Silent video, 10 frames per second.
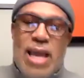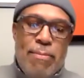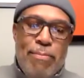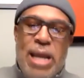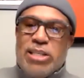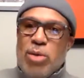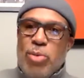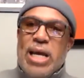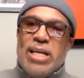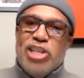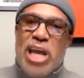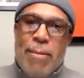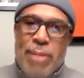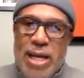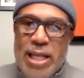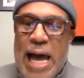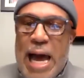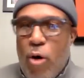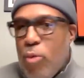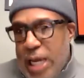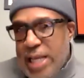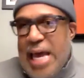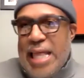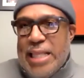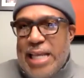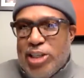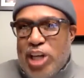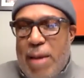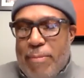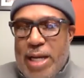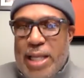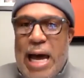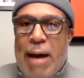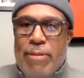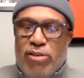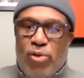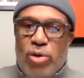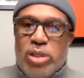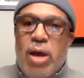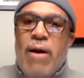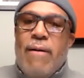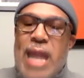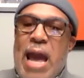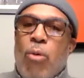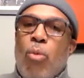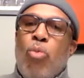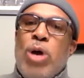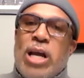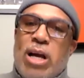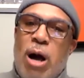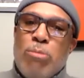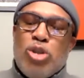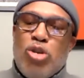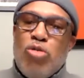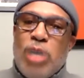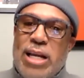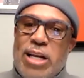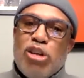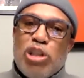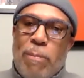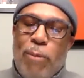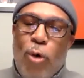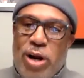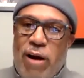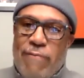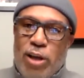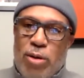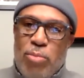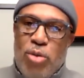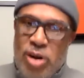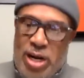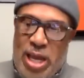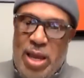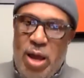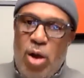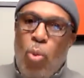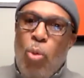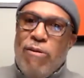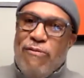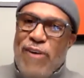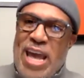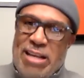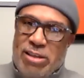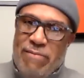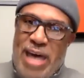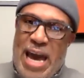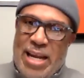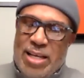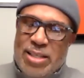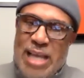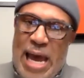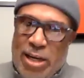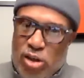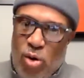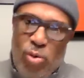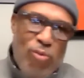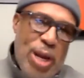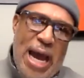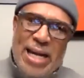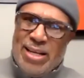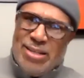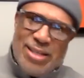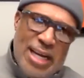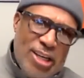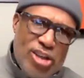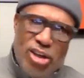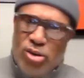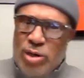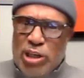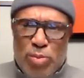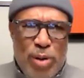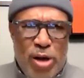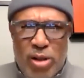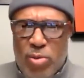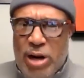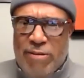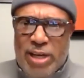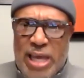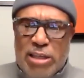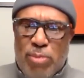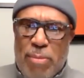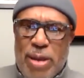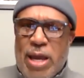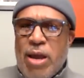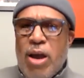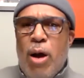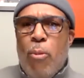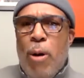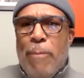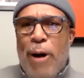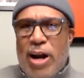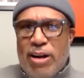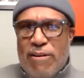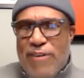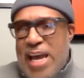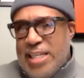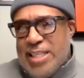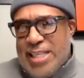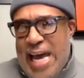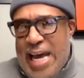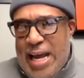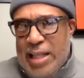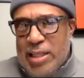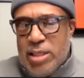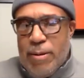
then basically we get a champion we get that champion a lobbyist for us. Now, when it comes to getting the support of the community, what phase of that is that? So if we got to get signatures on this bill or whatever the case may be, what part of the phase is that, Ellis?